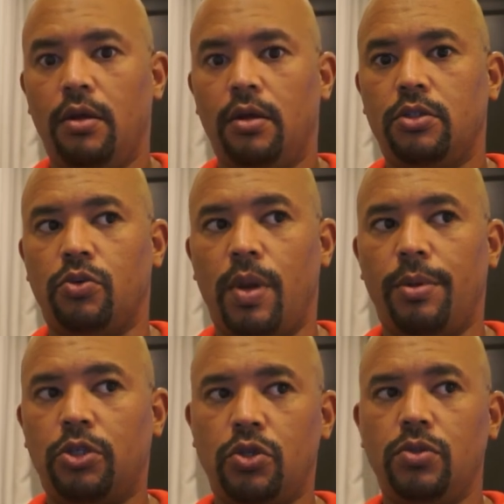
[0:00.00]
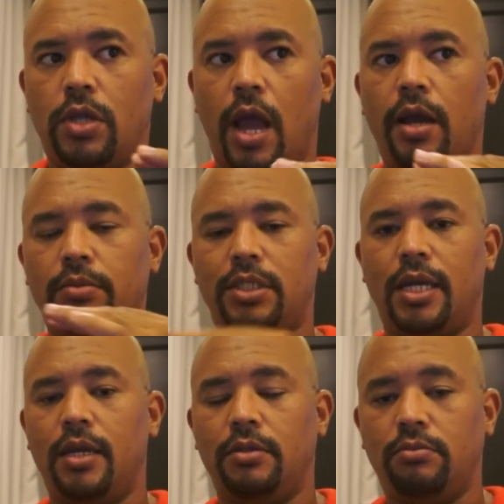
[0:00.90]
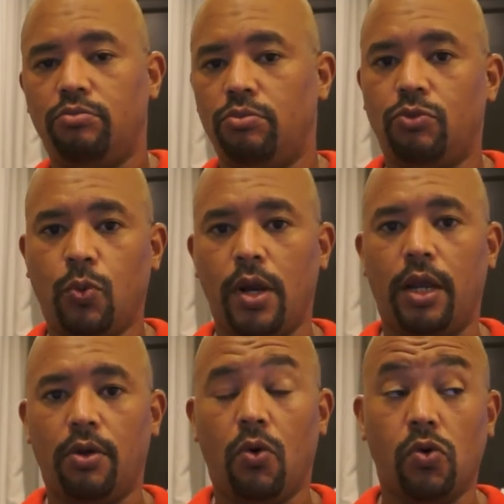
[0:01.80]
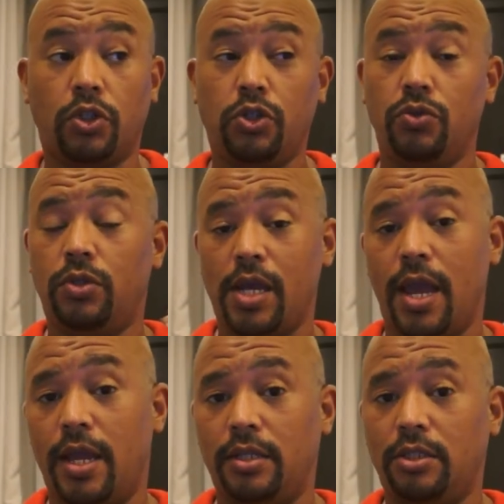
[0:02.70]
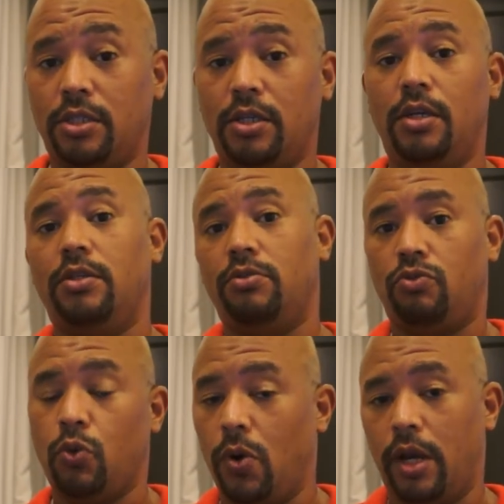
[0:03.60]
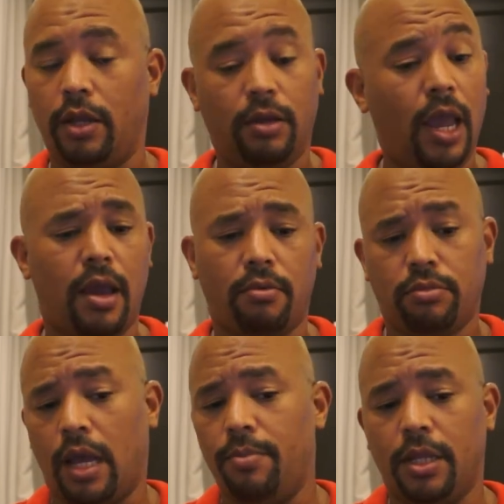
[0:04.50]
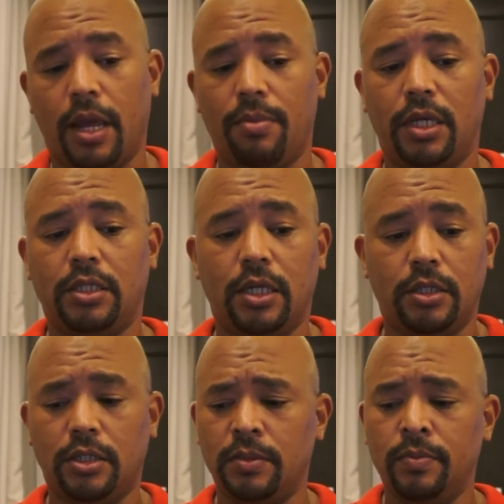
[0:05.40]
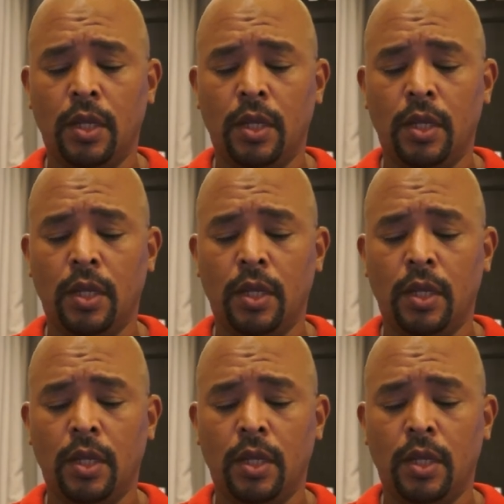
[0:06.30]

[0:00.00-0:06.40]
So maybe 2 times 10, 20. Or two tens, 20. Yeah, I mean, that makes sense.